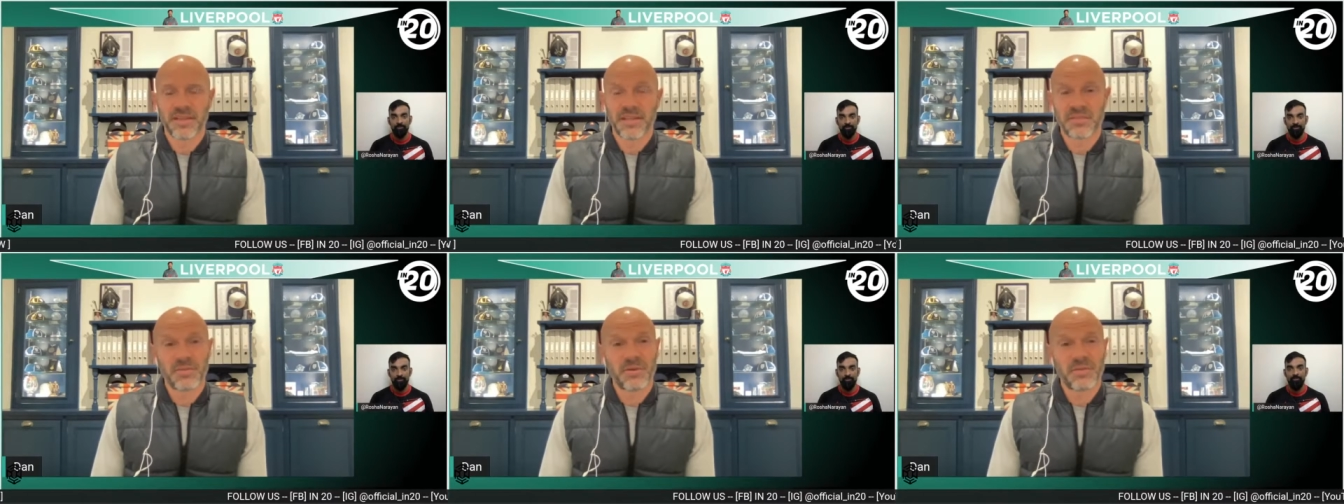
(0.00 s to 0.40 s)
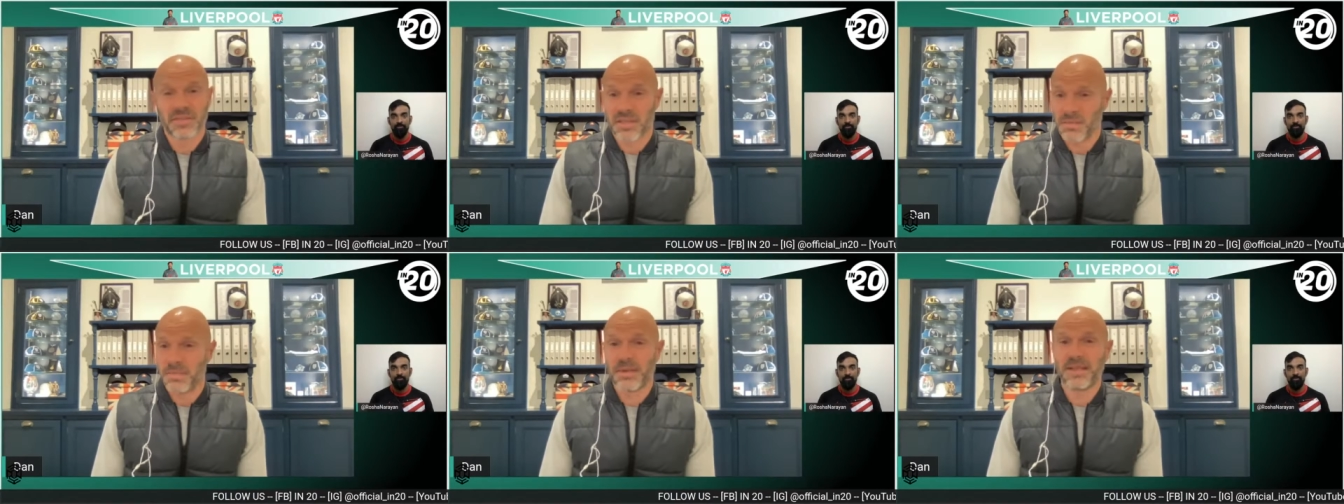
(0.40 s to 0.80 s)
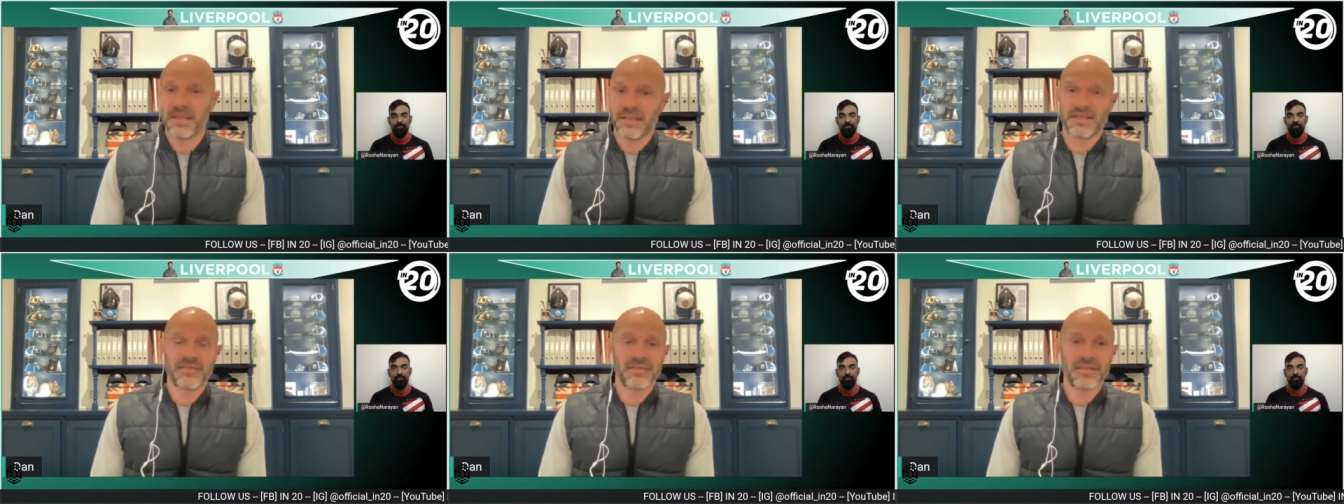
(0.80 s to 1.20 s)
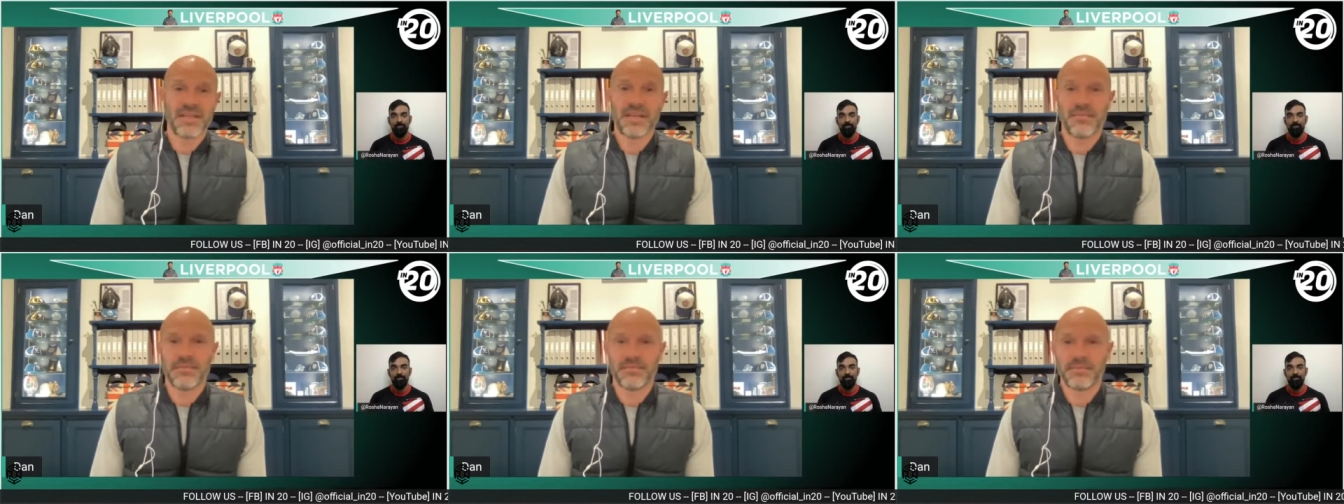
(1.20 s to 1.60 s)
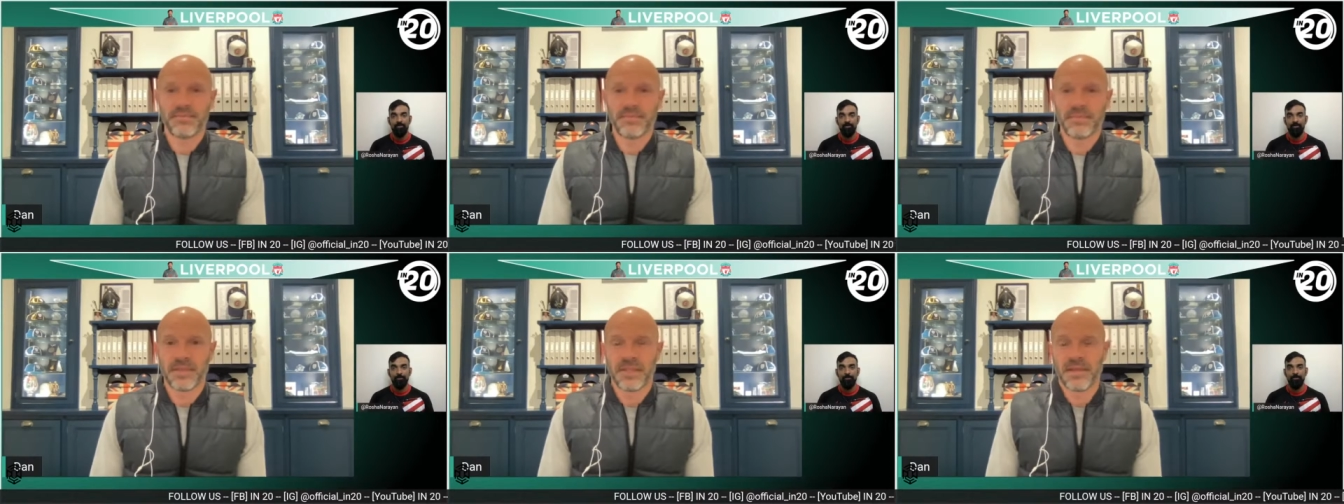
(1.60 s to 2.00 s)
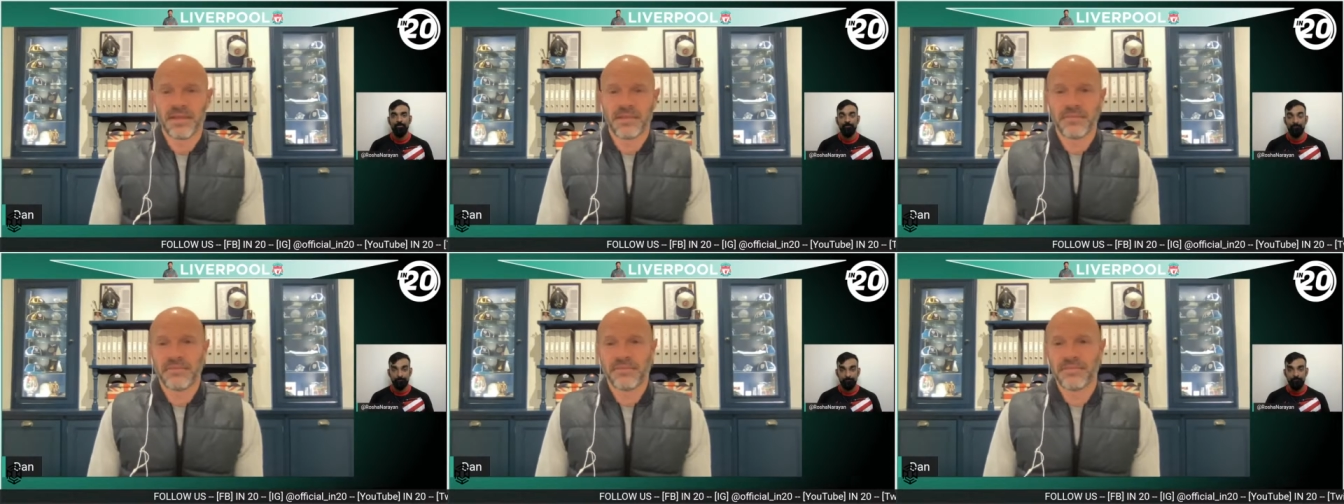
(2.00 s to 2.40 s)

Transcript: it's almost a completely different team in there.